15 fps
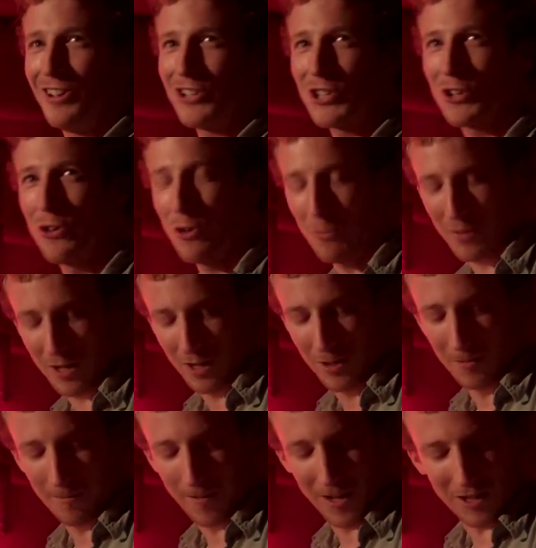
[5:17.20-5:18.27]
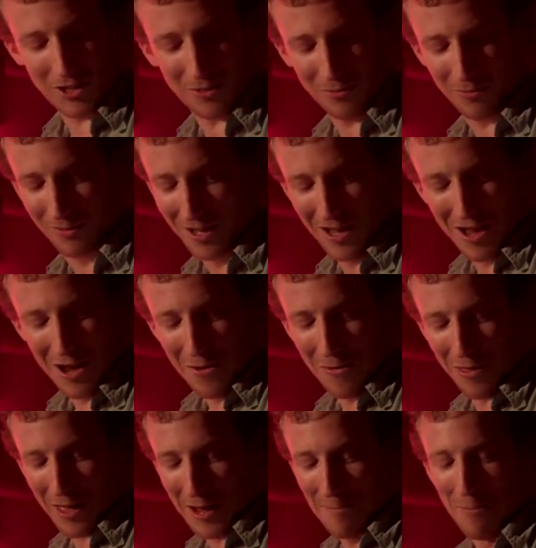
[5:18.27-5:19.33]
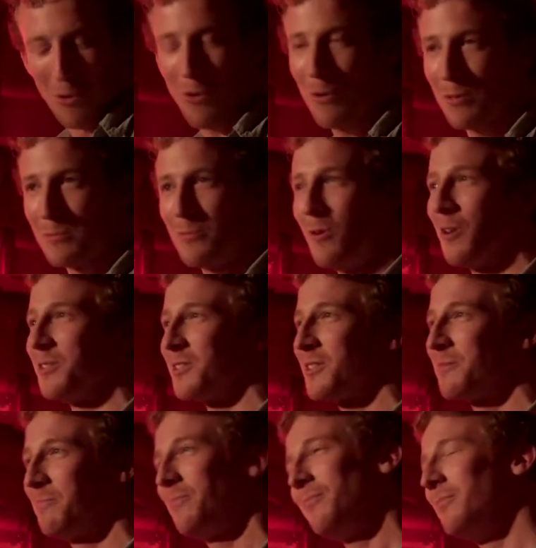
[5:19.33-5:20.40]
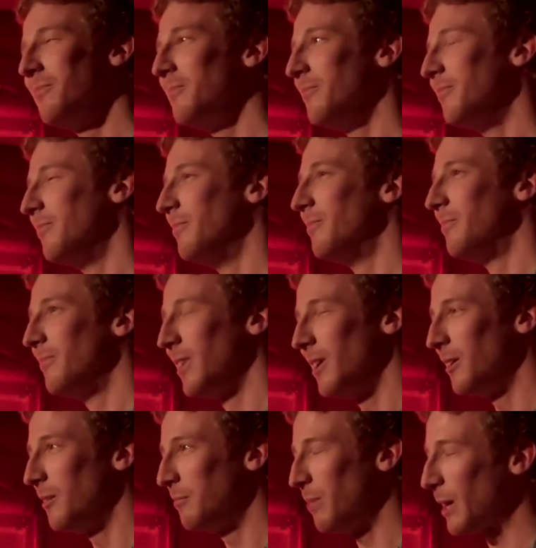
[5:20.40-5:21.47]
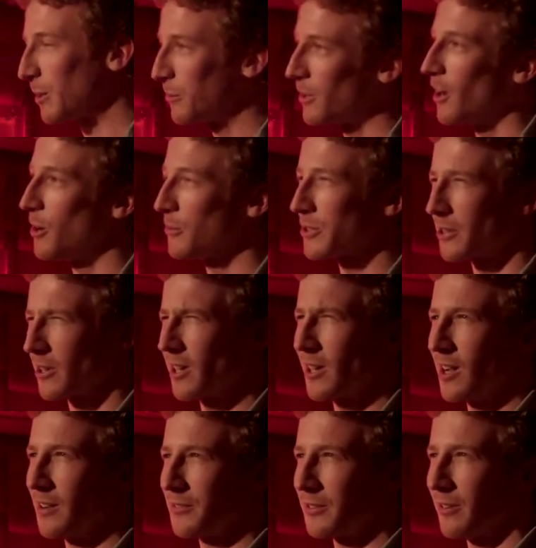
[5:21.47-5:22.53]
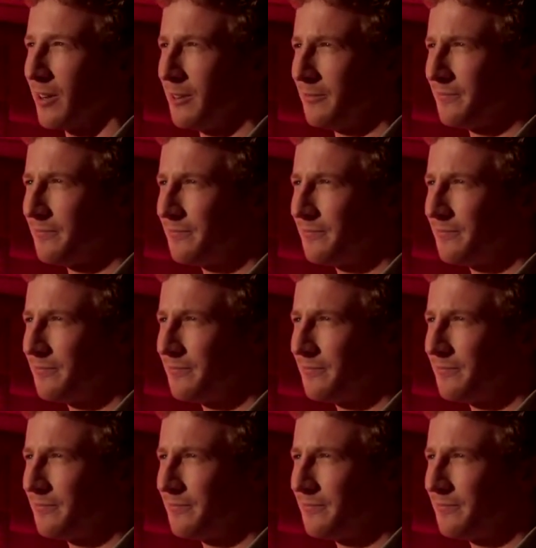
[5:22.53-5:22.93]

She caught me in the face with that more than once, back when I was looking after her.